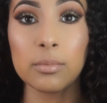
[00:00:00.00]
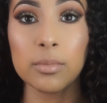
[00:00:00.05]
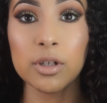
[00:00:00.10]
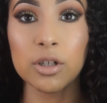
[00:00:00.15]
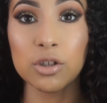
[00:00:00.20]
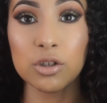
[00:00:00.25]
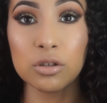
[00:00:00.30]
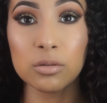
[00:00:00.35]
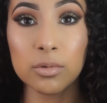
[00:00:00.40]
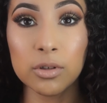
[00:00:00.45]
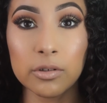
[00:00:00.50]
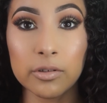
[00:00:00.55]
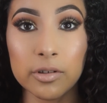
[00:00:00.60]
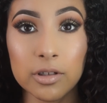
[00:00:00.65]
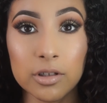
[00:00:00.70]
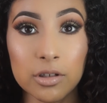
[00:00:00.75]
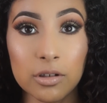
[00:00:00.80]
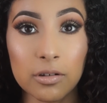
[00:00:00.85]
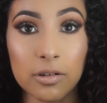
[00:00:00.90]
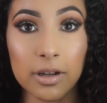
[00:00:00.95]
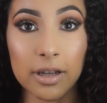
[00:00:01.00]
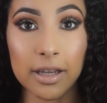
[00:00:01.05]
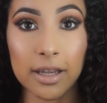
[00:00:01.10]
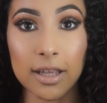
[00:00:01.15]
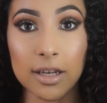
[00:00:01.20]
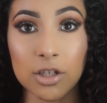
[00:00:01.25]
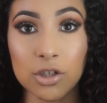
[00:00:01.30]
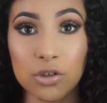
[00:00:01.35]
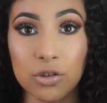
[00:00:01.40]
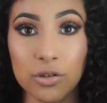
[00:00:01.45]
I'm going to zoom you in so I
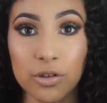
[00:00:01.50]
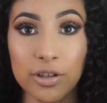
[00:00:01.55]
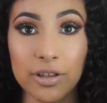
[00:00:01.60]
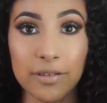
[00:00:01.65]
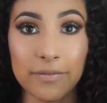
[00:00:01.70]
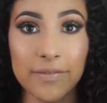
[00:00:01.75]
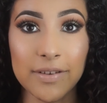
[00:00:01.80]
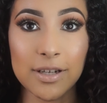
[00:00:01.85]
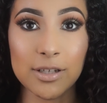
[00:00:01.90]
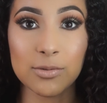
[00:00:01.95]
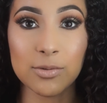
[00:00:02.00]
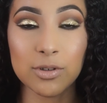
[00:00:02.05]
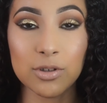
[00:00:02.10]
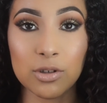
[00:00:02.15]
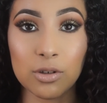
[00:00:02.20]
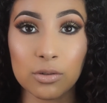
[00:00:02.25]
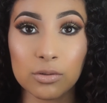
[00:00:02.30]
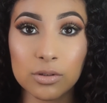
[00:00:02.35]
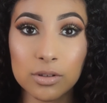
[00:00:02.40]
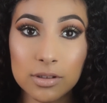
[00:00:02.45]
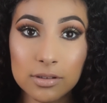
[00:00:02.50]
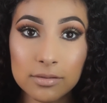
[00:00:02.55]
can show you the finished result.